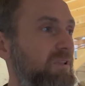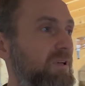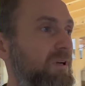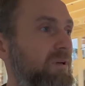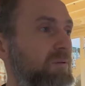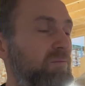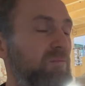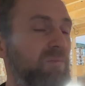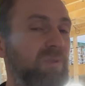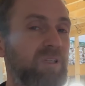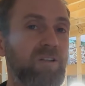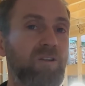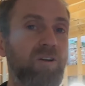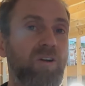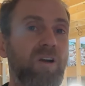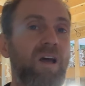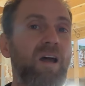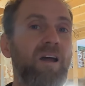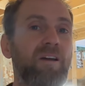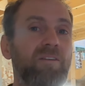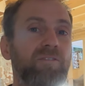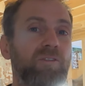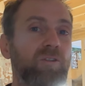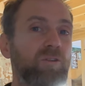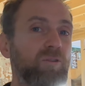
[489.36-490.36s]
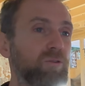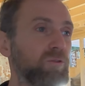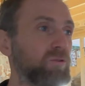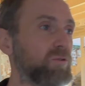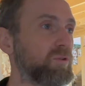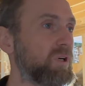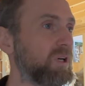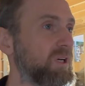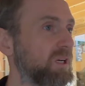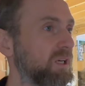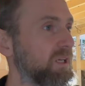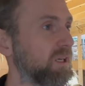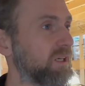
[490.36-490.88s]
I'm gonna have to,
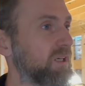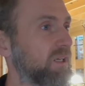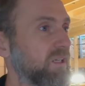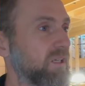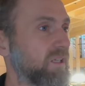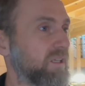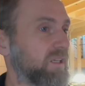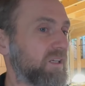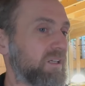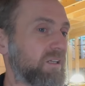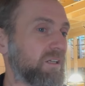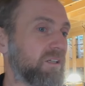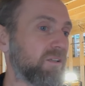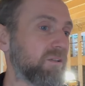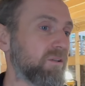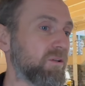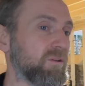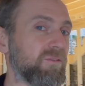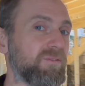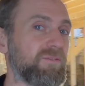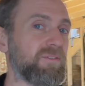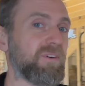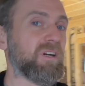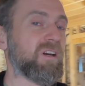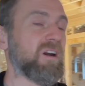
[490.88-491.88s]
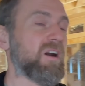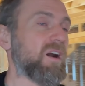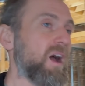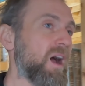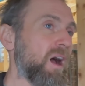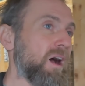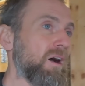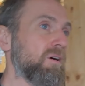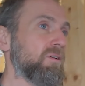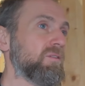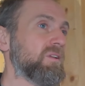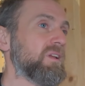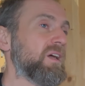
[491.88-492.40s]
figure
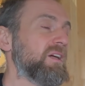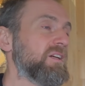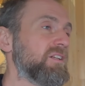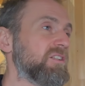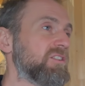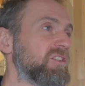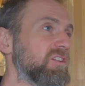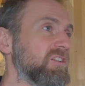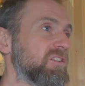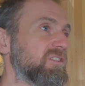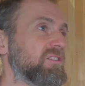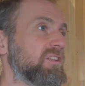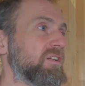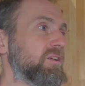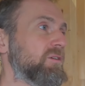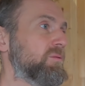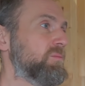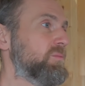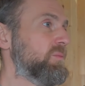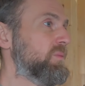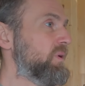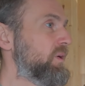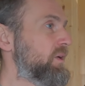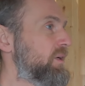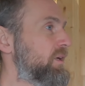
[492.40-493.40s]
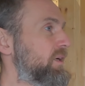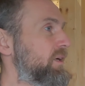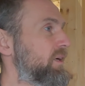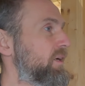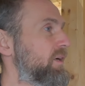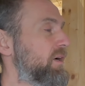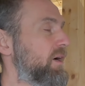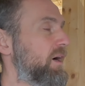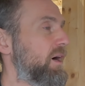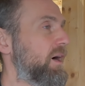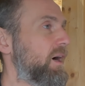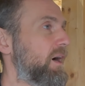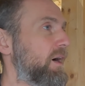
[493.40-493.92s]
out a system
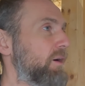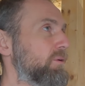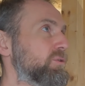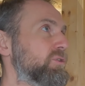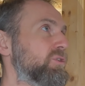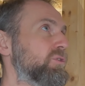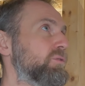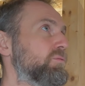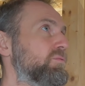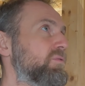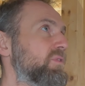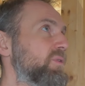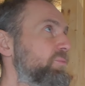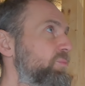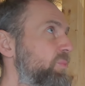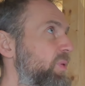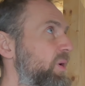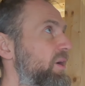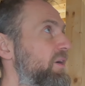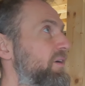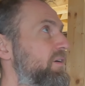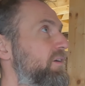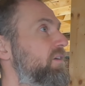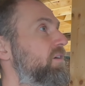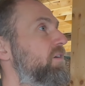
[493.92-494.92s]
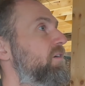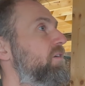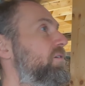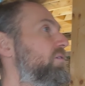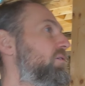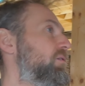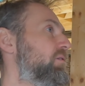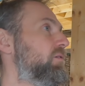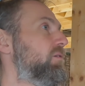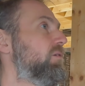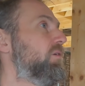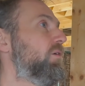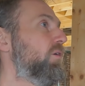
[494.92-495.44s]
how to repair
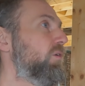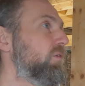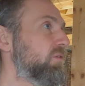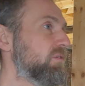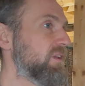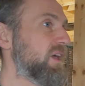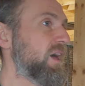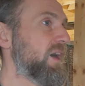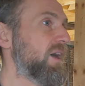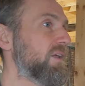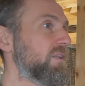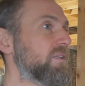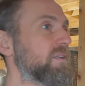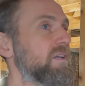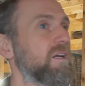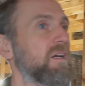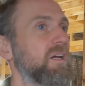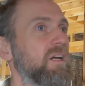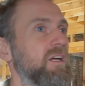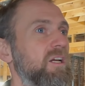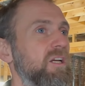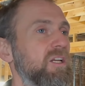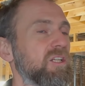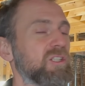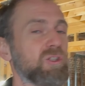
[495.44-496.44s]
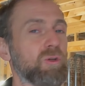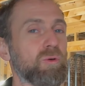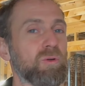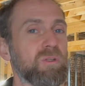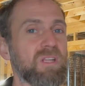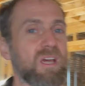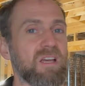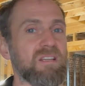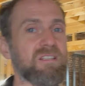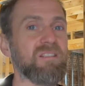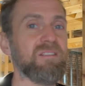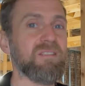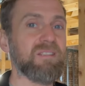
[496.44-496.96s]
all that so it
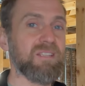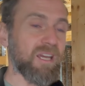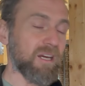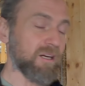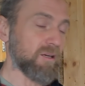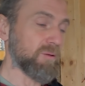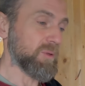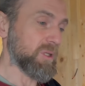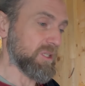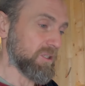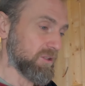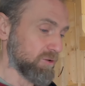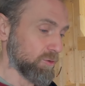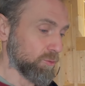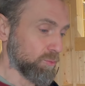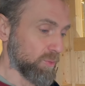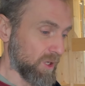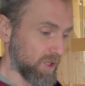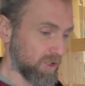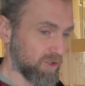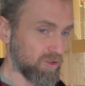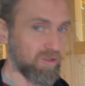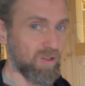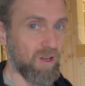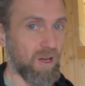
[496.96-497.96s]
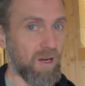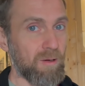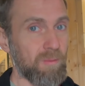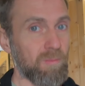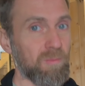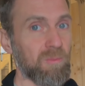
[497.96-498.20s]
doesn't take me too much time.